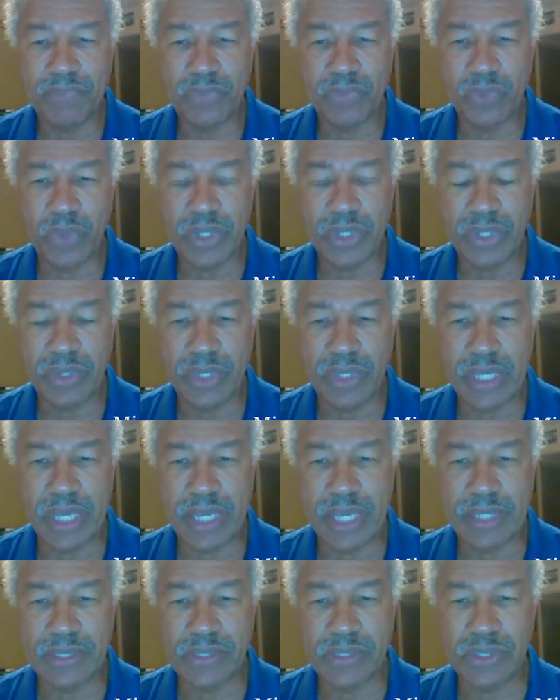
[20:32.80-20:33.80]
When you
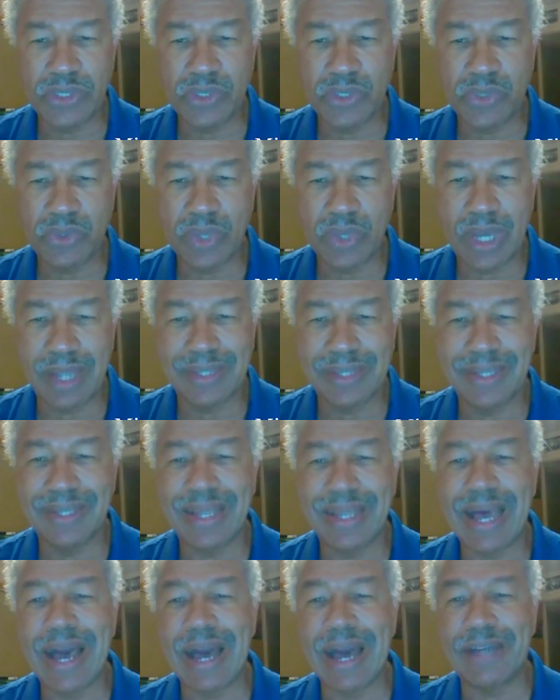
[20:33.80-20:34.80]
get to a
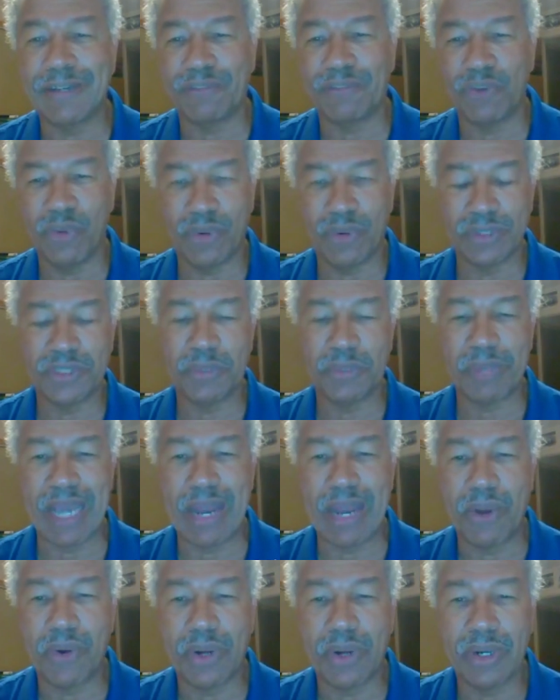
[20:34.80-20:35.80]
lot of
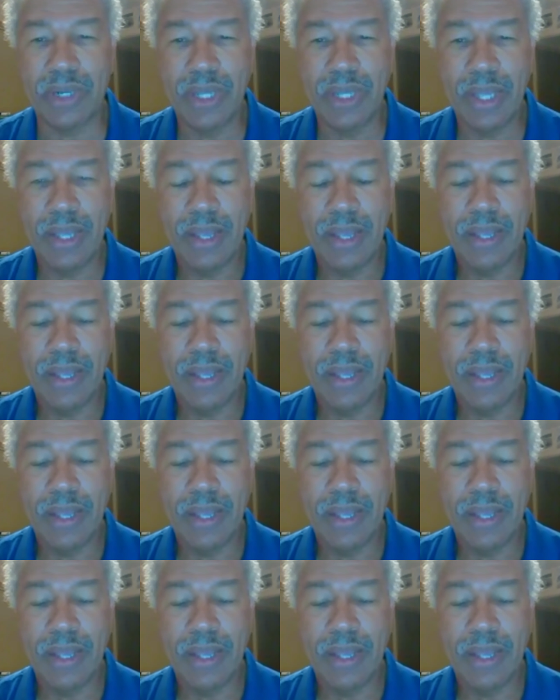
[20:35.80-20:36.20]
horsepower,